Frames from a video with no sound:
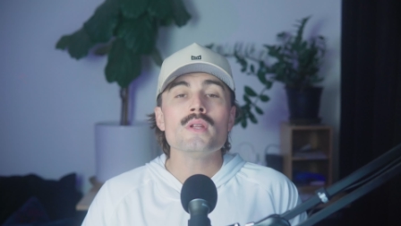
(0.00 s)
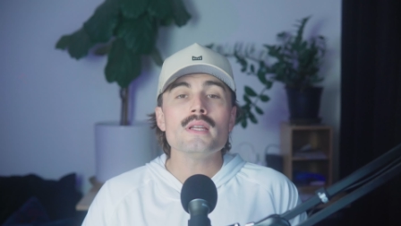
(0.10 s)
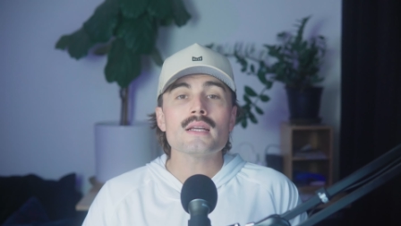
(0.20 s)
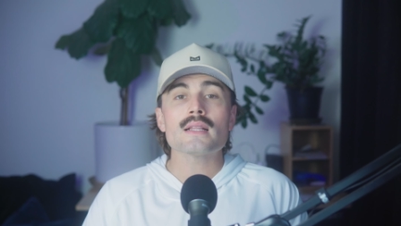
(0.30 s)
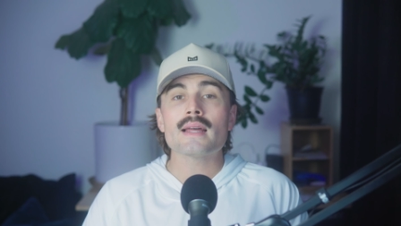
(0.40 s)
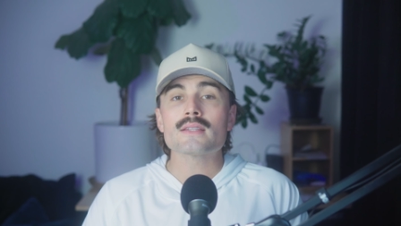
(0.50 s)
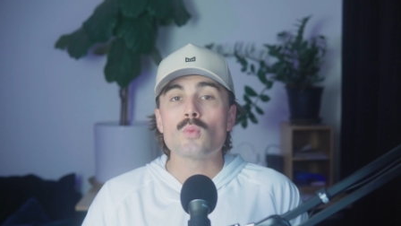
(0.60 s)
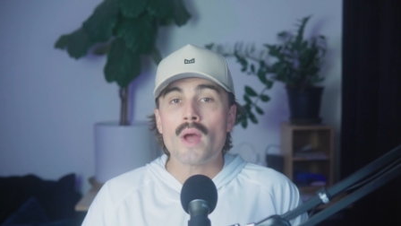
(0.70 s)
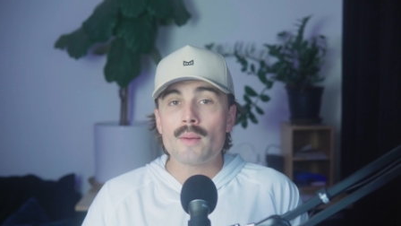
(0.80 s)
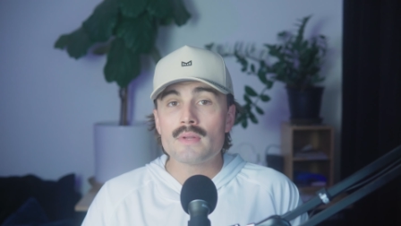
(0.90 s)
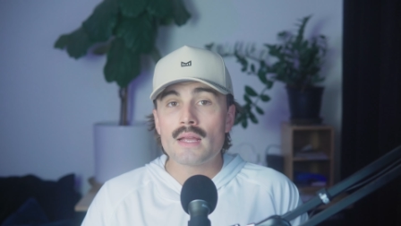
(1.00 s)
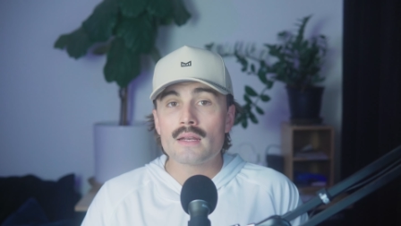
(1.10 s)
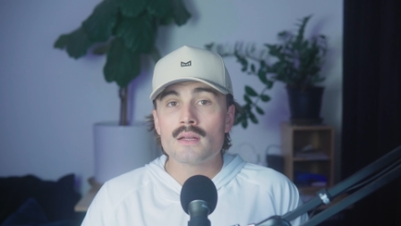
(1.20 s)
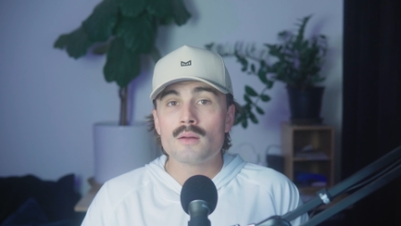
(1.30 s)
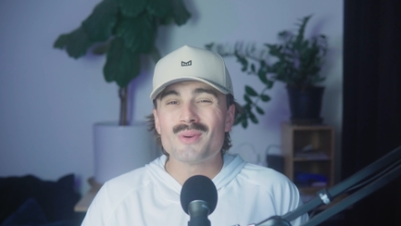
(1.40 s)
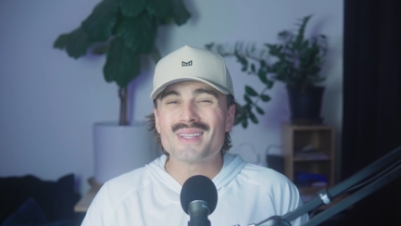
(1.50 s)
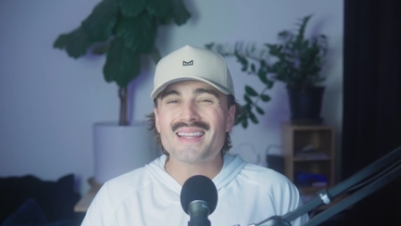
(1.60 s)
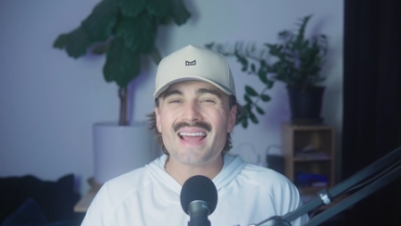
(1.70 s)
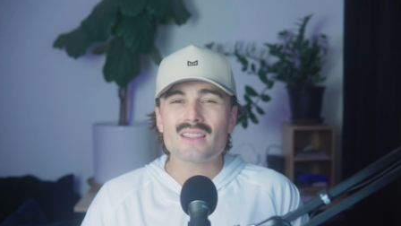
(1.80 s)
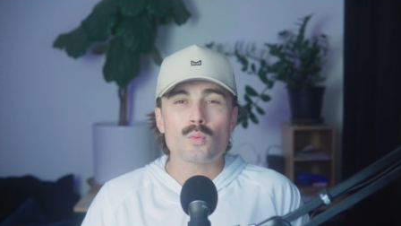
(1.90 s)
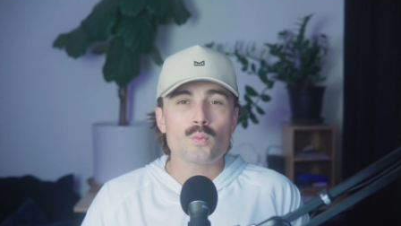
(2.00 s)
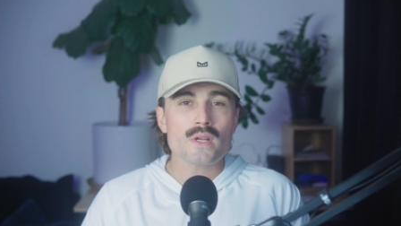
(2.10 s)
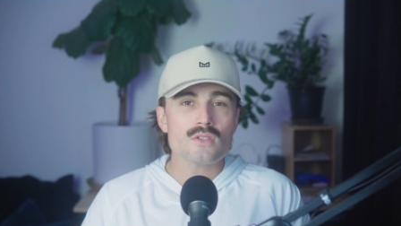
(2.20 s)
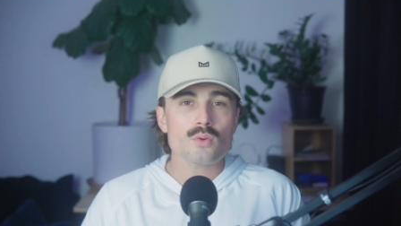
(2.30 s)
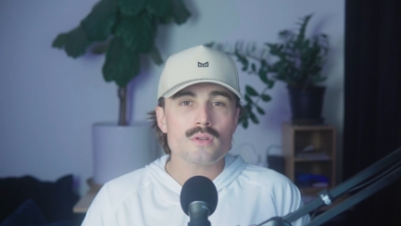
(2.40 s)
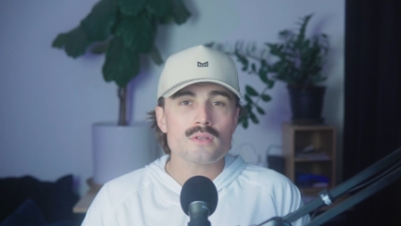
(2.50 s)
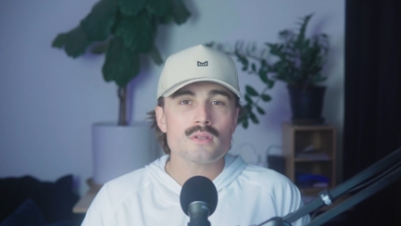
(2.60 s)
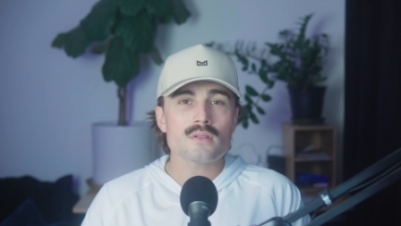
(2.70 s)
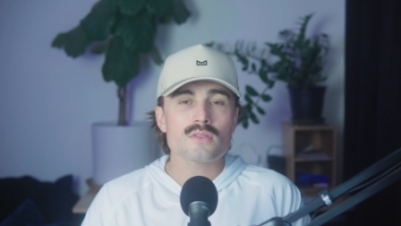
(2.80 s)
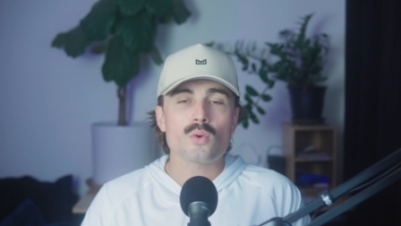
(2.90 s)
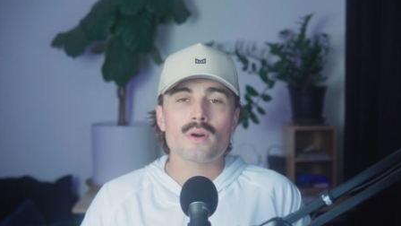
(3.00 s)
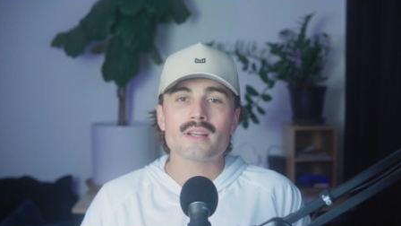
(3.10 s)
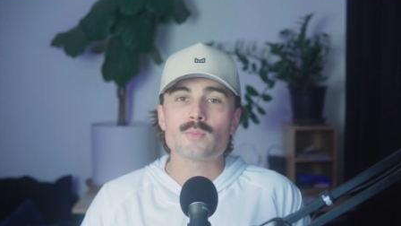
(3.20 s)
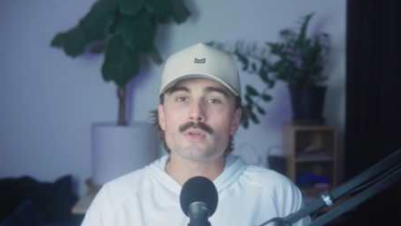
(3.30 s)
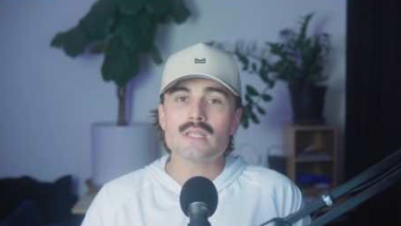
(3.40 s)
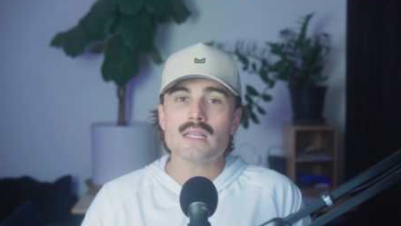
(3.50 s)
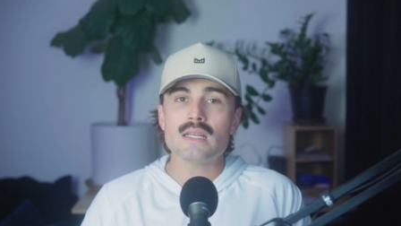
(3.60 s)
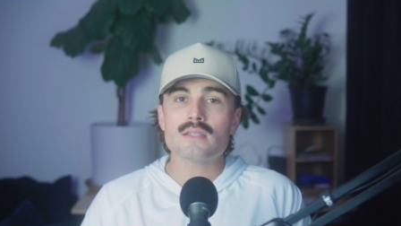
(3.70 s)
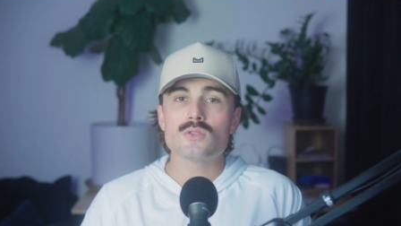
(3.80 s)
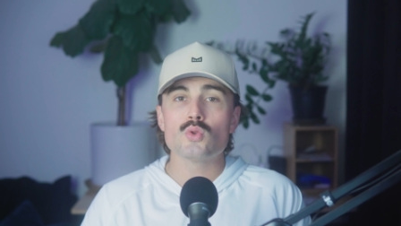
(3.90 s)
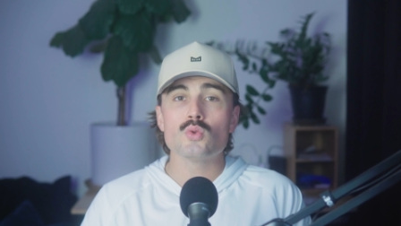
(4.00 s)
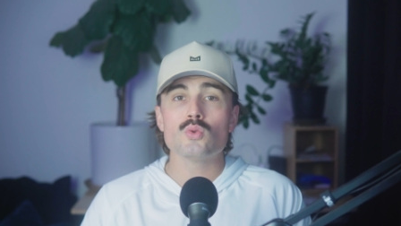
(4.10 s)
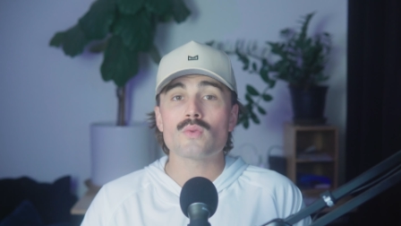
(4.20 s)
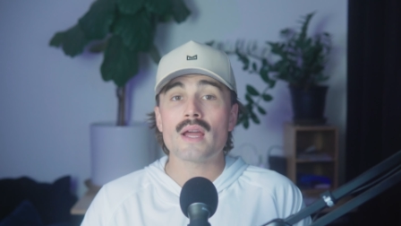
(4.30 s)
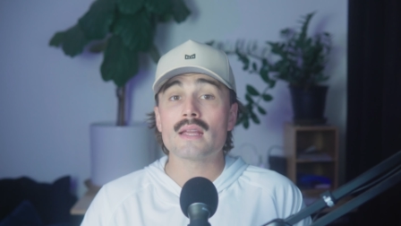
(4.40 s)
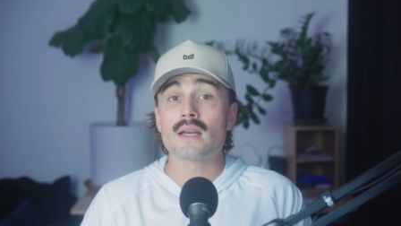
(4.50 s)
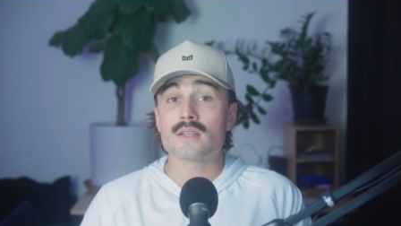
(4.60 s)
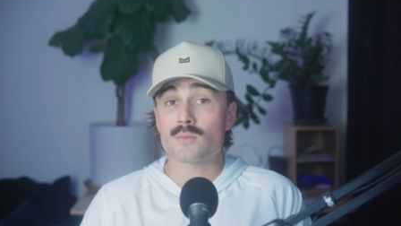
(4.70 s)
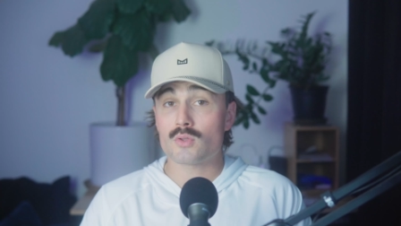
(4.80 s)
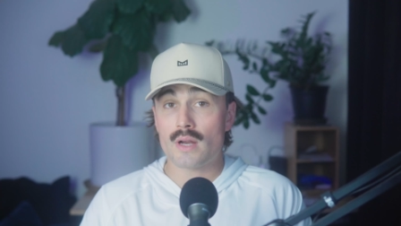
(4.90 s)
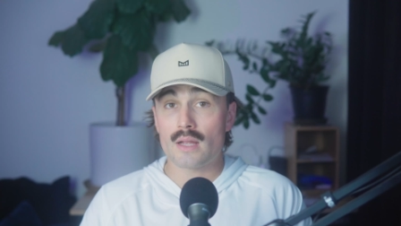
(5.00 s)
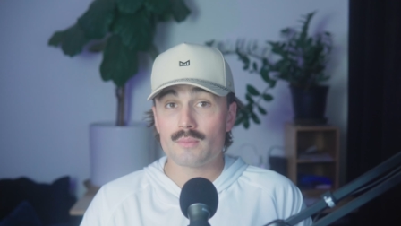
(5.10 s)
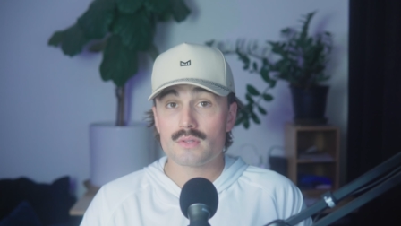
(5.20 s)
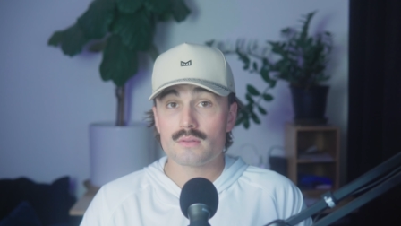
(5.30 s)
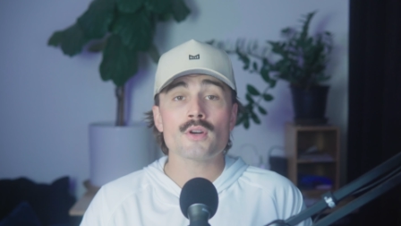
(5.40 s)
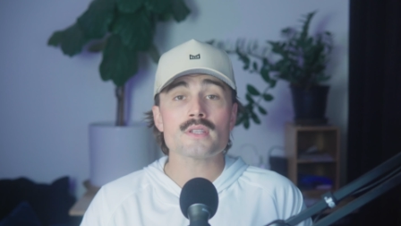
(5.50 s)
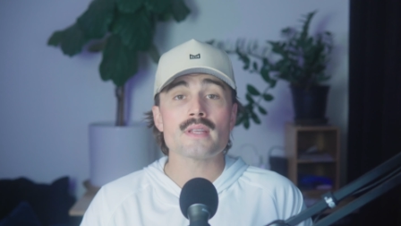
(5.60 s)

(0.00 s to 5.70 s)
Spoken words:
who need to collect web data but lack the resources or expertise to write custom scrapes. For